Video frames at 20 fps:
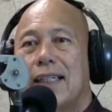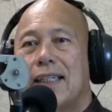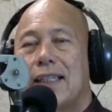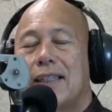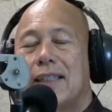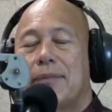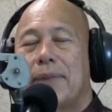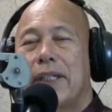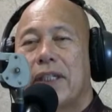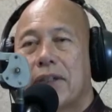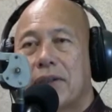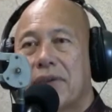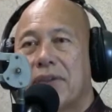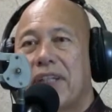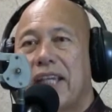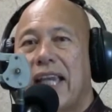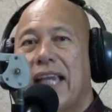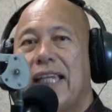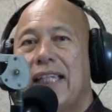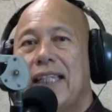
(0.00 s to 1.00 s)
be
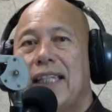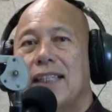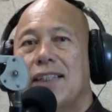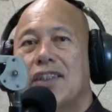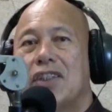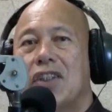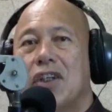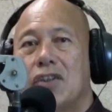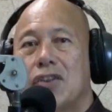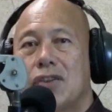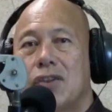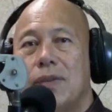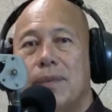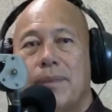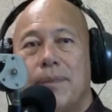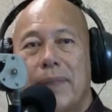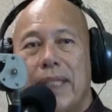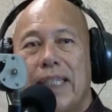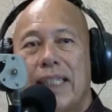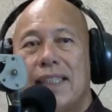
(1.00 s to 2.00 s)
created to
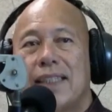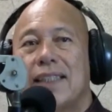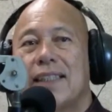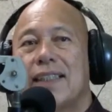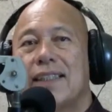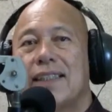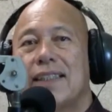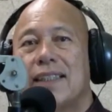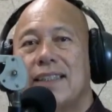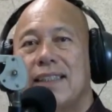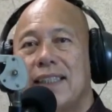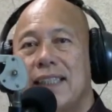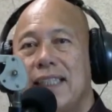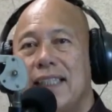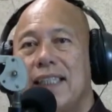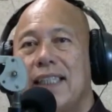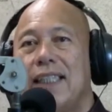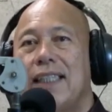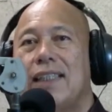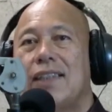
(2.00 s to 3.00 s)
meet the
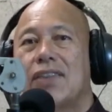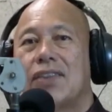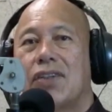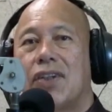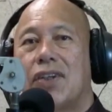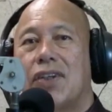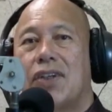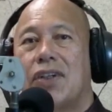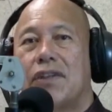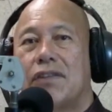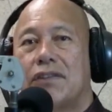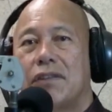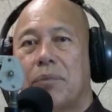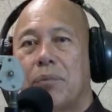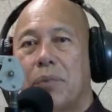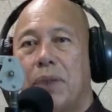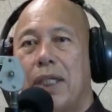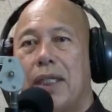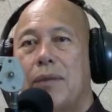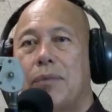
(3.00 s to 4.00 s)
needs of
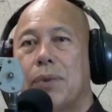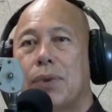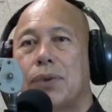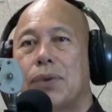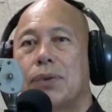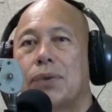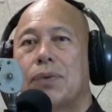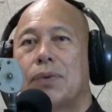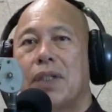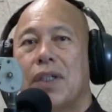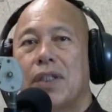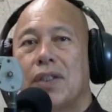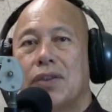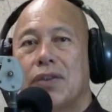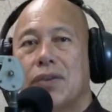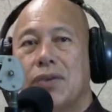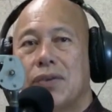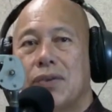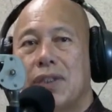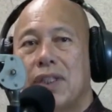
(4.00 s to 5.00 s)
people
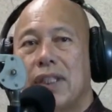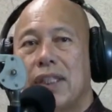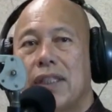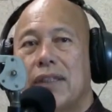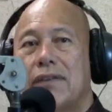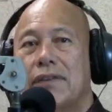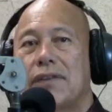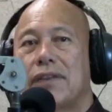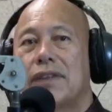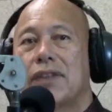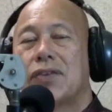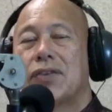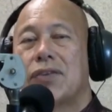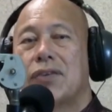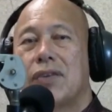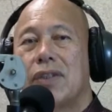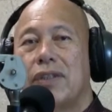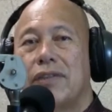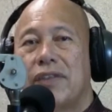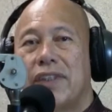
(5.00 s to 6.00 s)
to
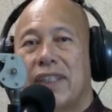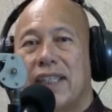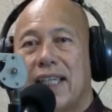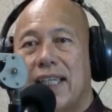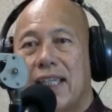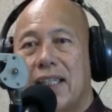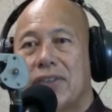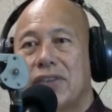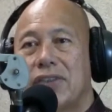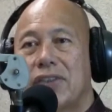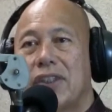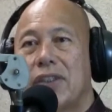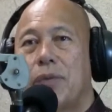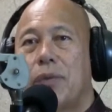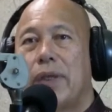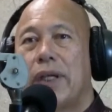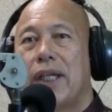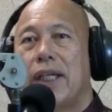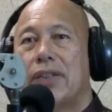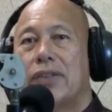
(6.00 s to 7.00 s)
live in a healthy
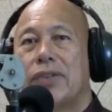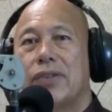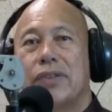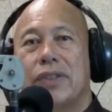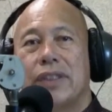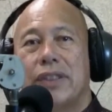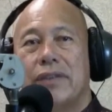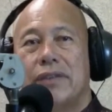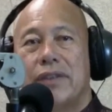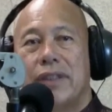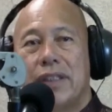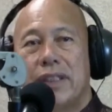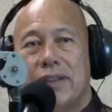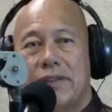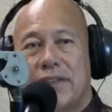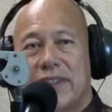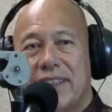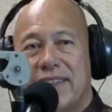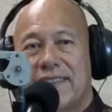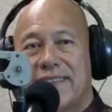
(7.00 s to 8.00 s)
way, to
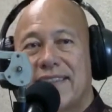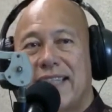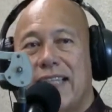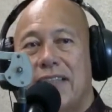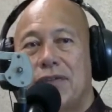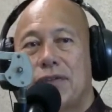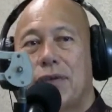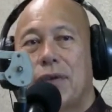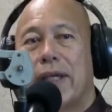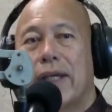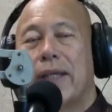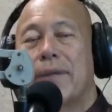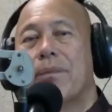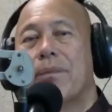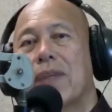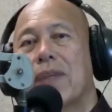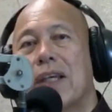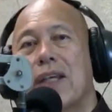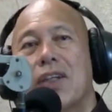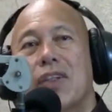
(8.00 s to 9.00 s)
live in a safe way.
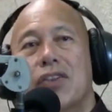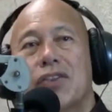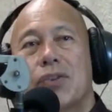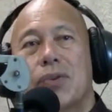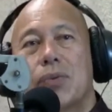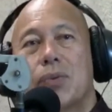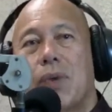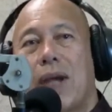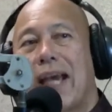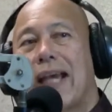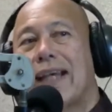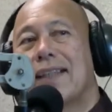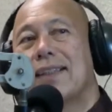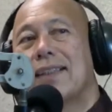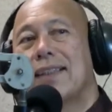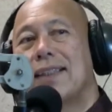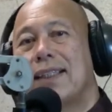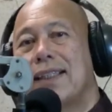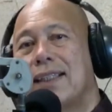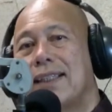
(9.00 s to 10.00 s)
So
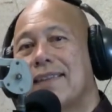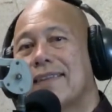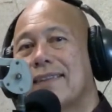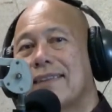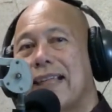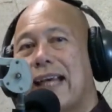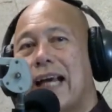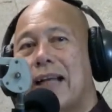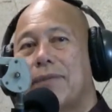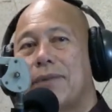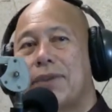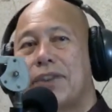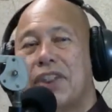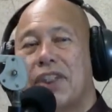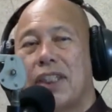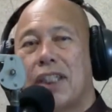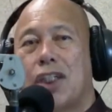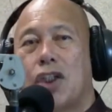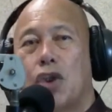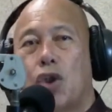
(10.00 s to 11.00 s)
rather than
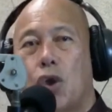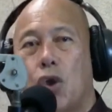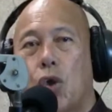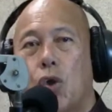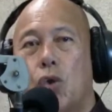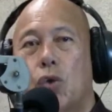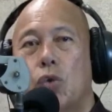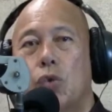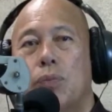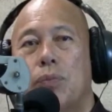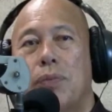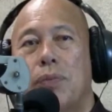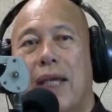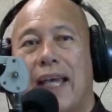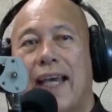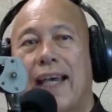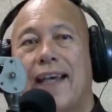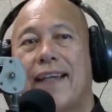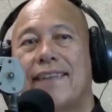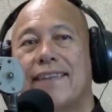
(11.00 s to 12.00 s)
establishing a home
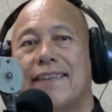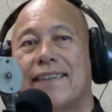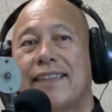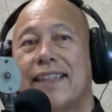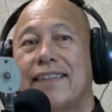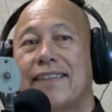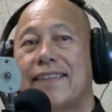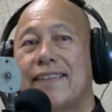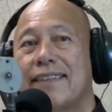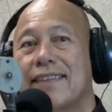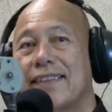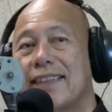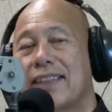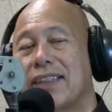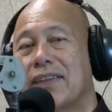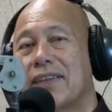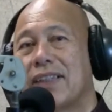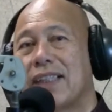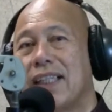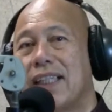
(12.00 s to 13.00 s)
as
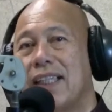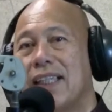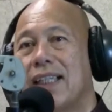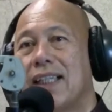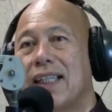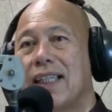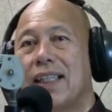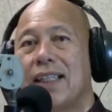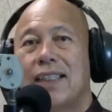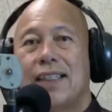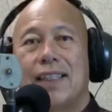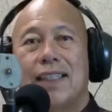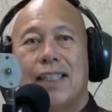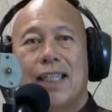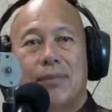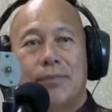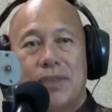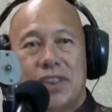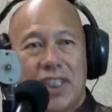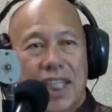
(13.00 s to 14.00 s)
necessarily the
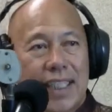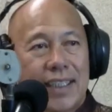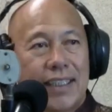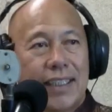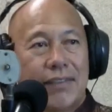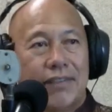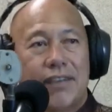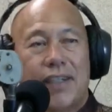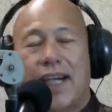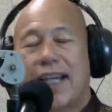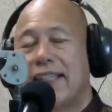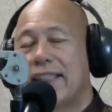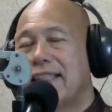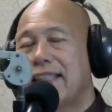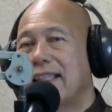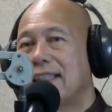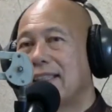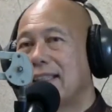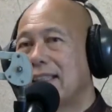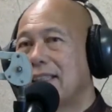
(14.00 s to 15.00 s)
objective, I
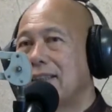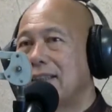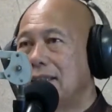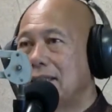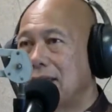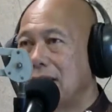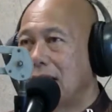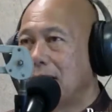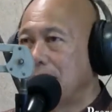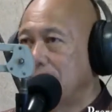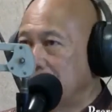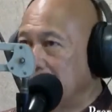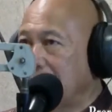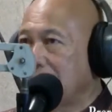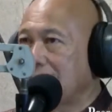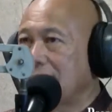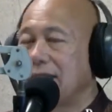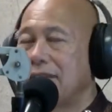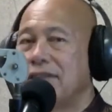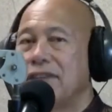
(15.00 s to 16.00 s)
think the
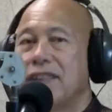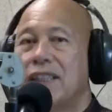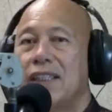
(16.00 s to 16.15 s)
objective